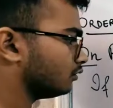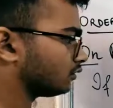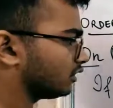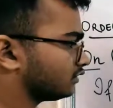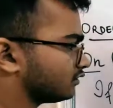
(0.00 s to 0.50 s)

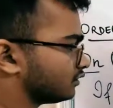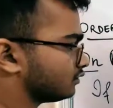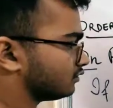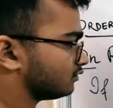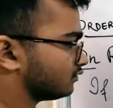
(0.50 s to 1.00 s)
okay,
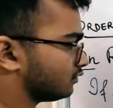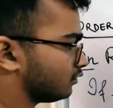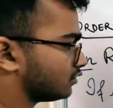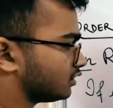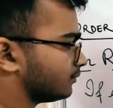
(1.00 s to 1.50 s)
then
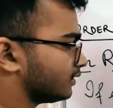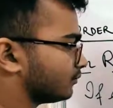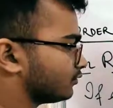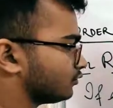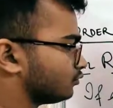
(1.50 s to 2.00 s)
order
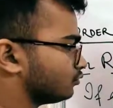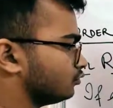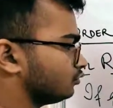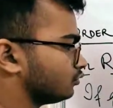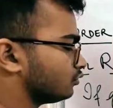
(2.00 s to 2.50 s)
becomes
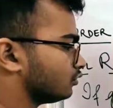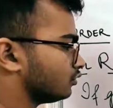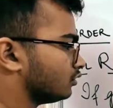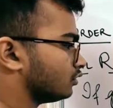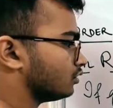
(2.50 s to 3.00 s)
2,
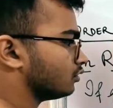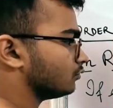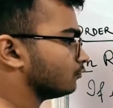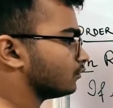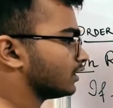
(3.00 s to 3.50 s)

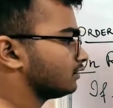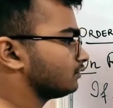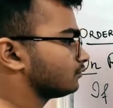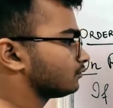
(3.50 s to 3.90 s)
1,